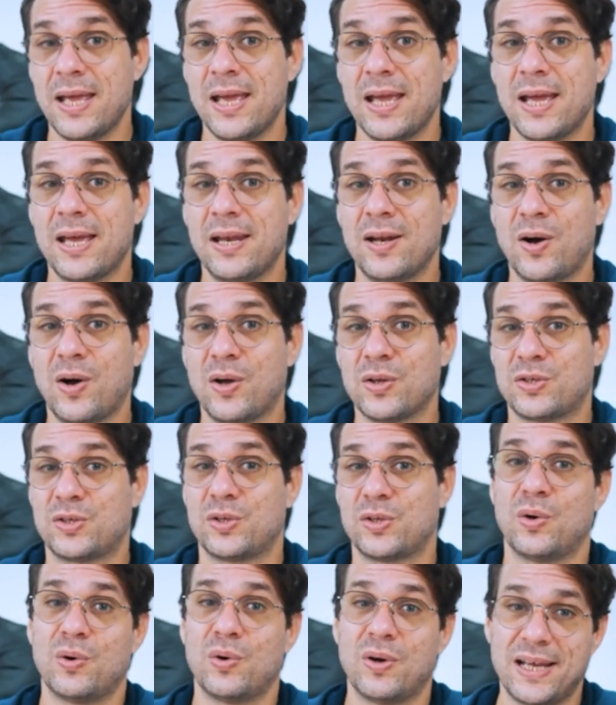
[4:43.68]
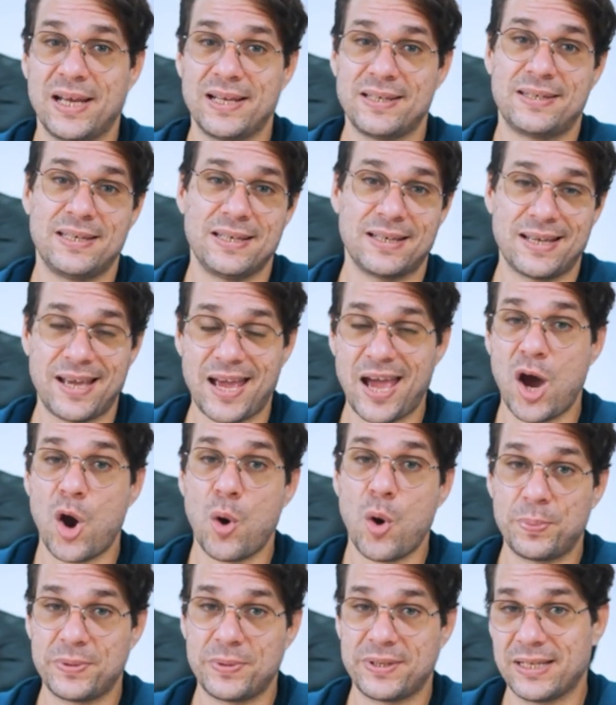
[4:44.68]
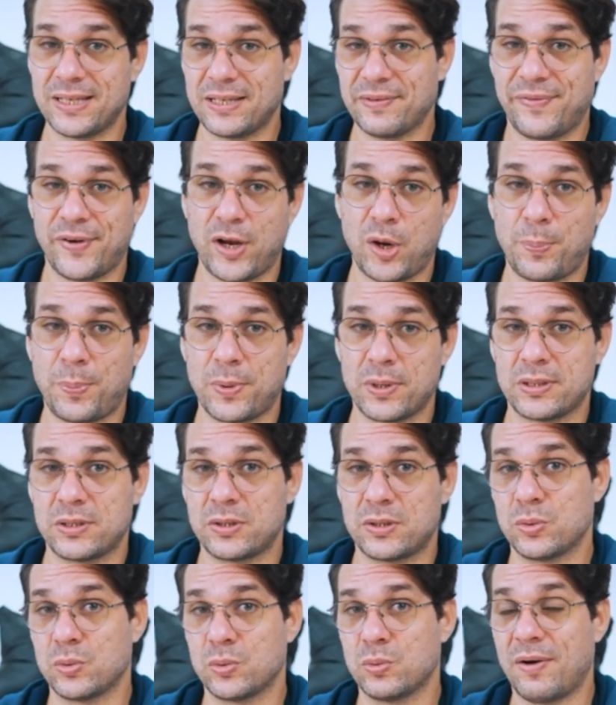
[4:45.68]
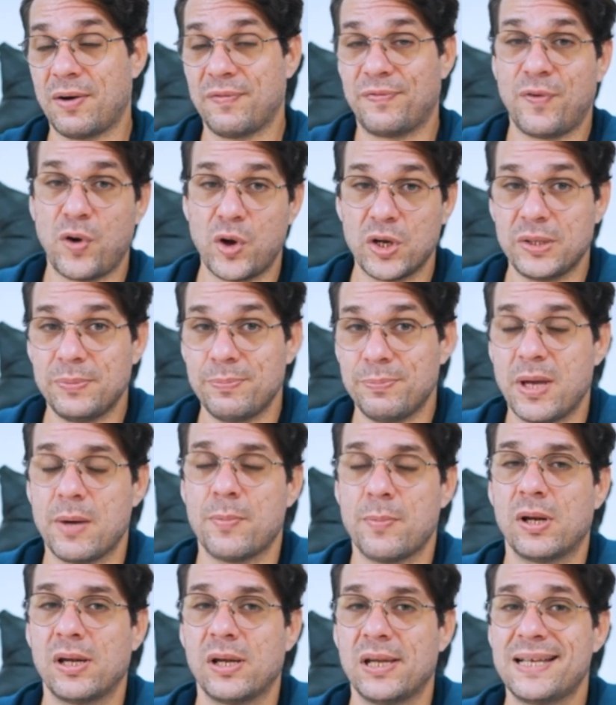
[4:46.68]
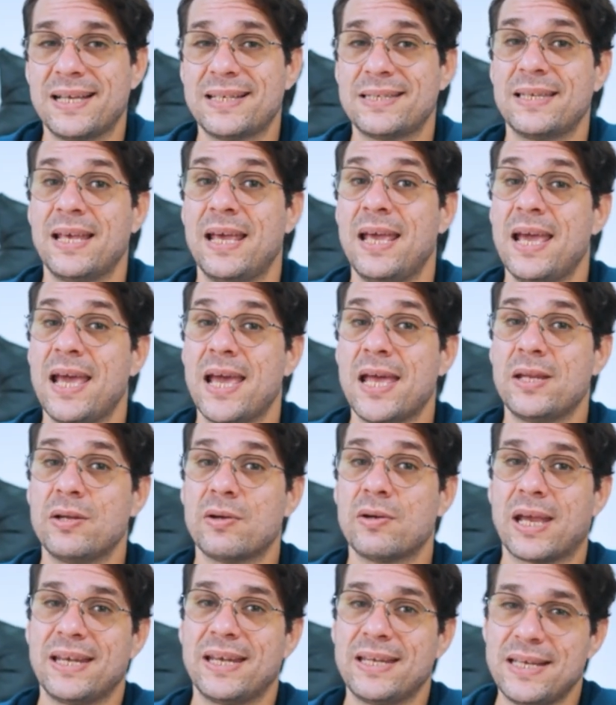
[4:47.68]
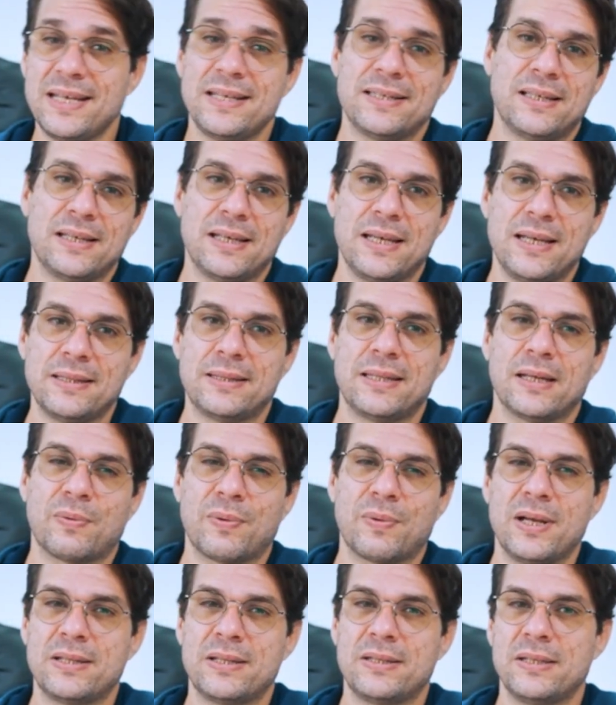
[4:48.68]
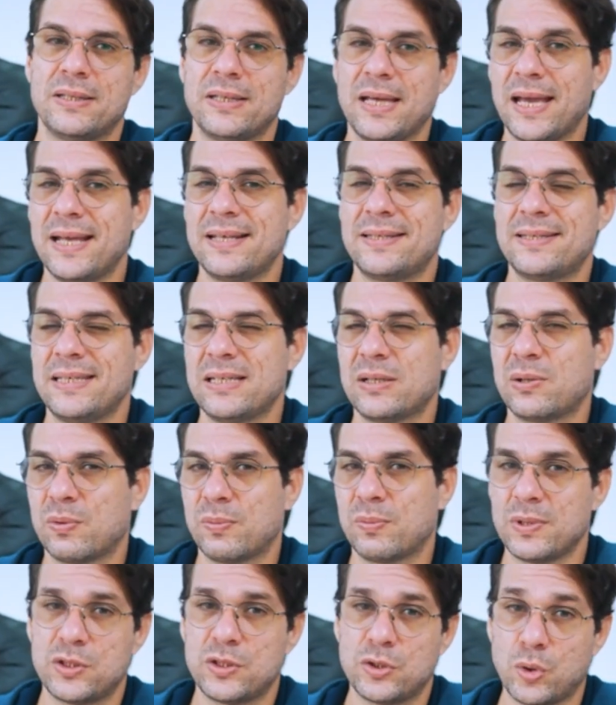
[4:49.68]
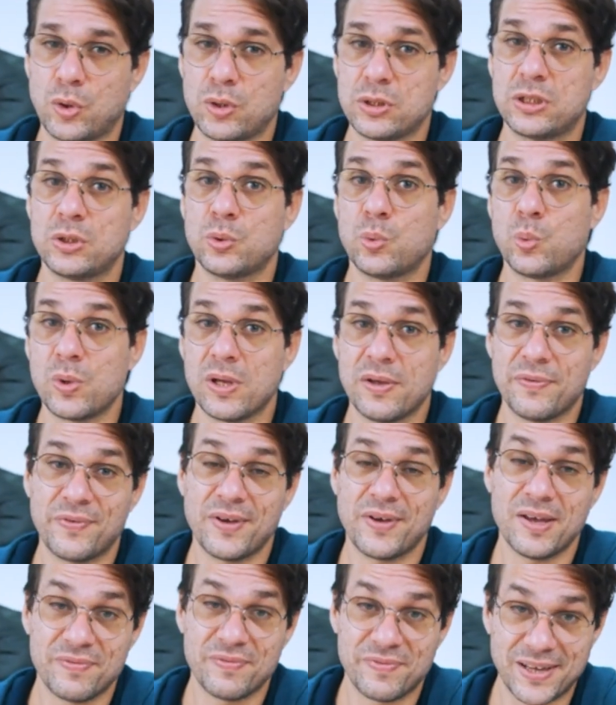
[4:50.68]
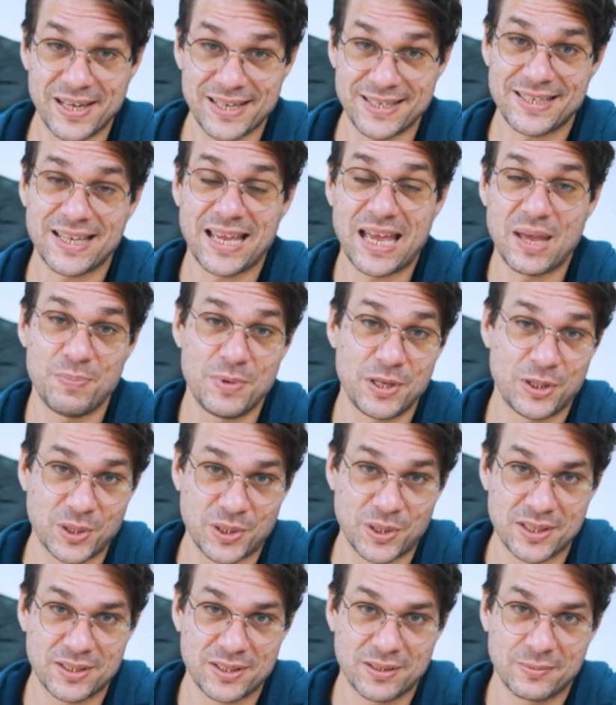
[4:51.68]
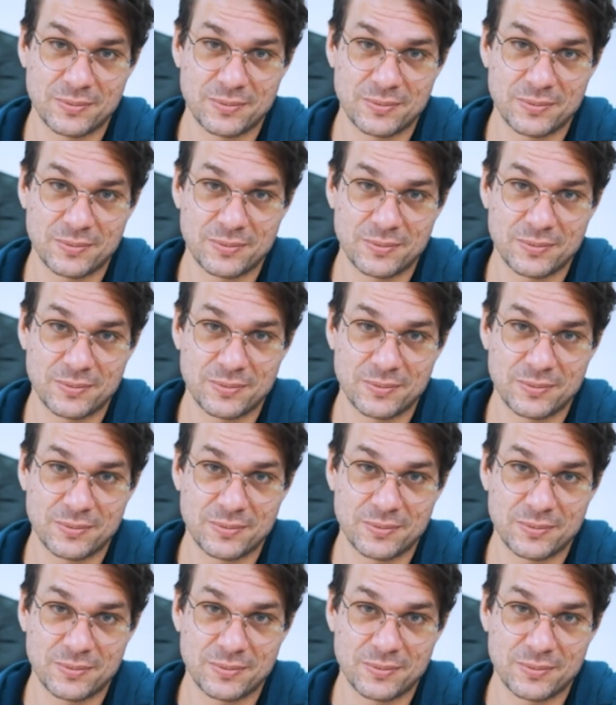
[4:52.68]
And also, async helps the developers to avoid memory leaks, and you can easily integrate the async resource with event emitters.